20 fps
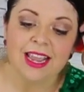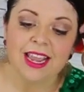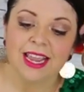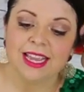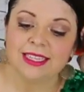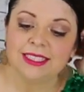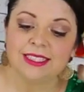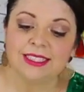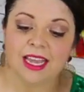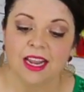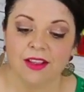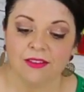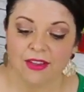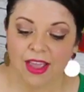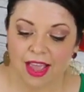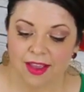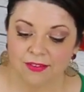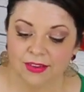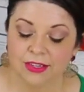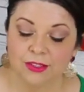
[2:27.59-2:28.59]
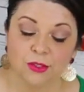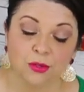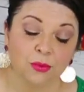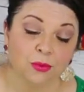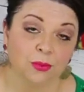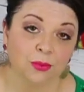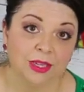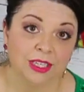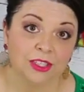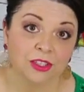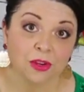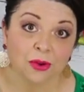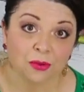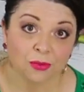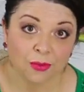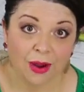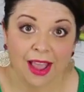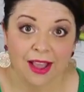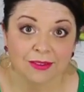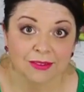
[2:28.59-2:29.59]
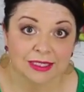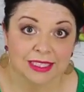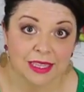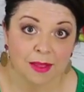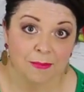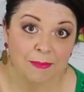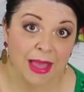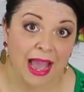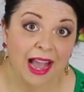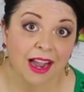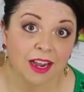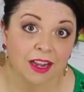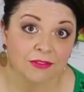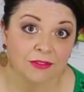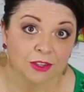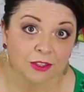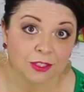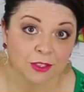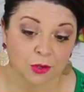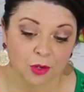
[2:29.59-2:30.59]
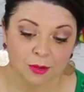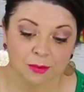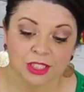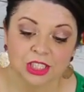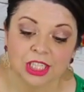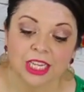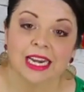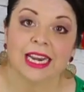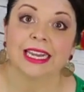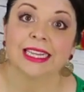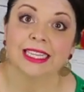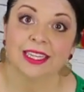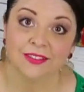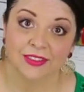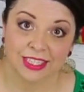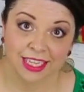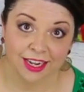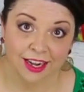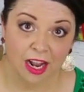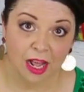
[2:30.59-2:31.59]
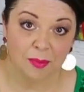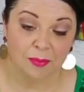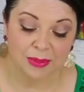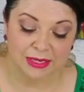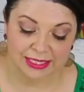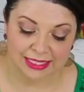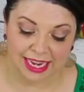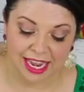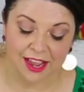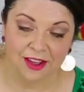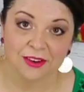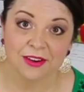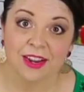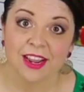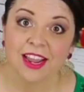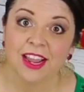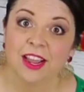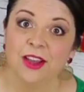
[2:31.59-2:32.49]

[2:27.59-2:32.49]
Instead of having to reach around to the back of your sewing machine and lifting it up and down,